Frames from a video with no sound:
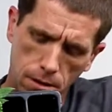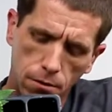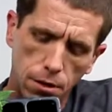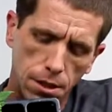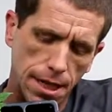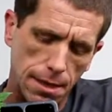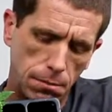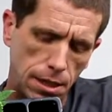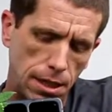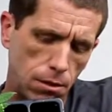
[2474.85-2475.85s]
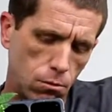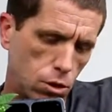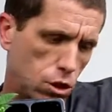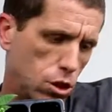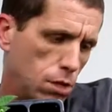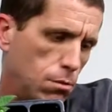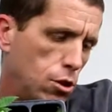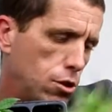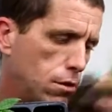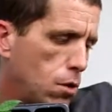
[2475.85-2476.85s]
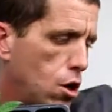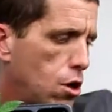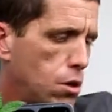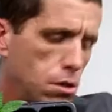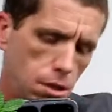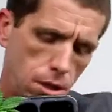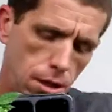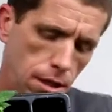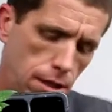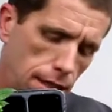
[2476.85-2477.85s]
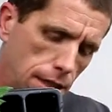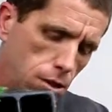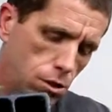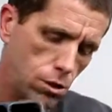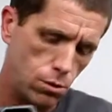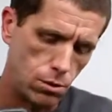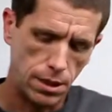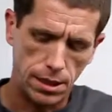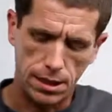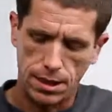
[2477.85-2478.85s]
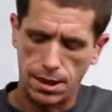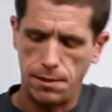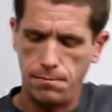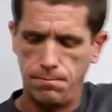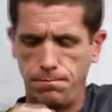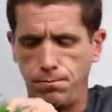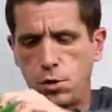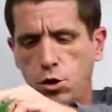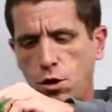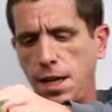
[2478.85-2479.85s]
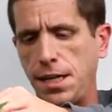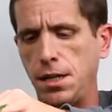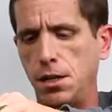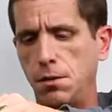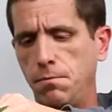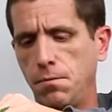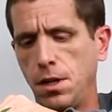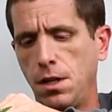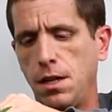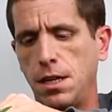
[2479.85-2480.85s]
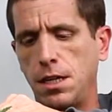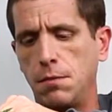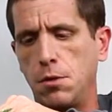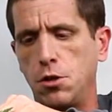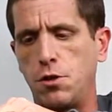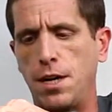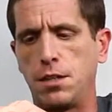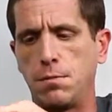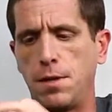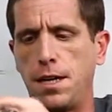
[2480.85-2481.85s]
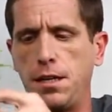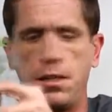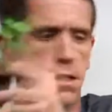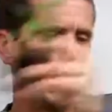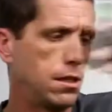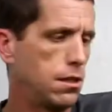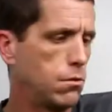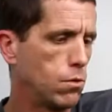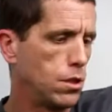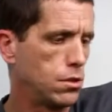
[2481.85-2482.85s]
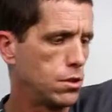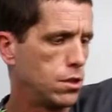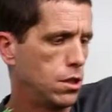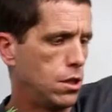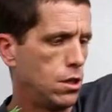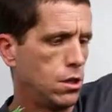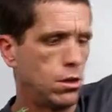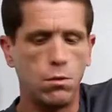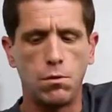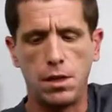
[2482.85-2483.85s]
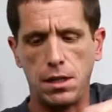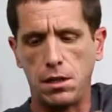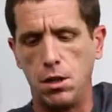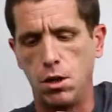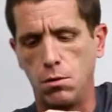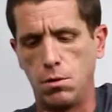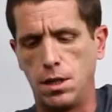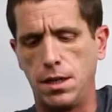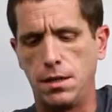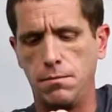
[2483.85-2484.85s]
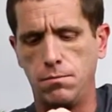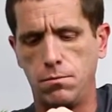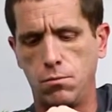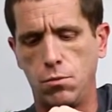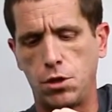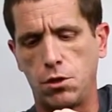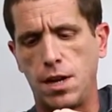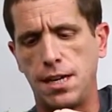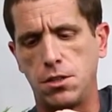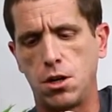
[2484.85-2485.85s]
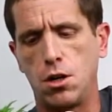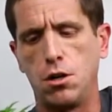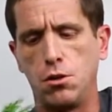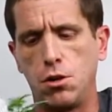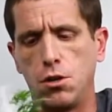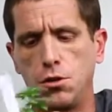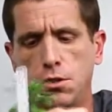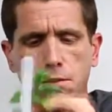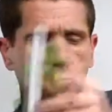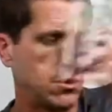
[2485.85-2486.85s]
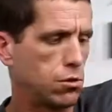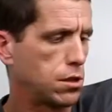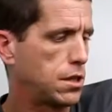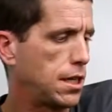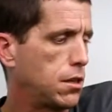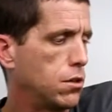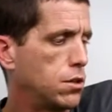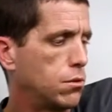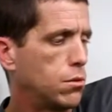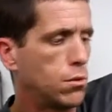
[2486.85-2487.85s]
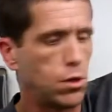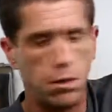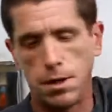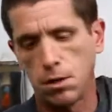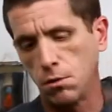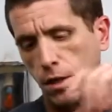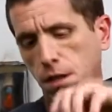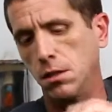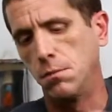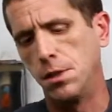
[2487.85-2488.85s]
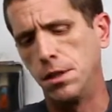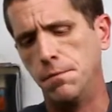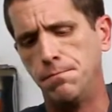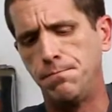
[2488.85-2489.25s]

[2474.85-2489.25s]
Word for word: For the time being, we're just going to put them all into the tray here and get them all transplanted, and then once we know what their heights are and they're all in their individual containers, then we'll worry about grading them then.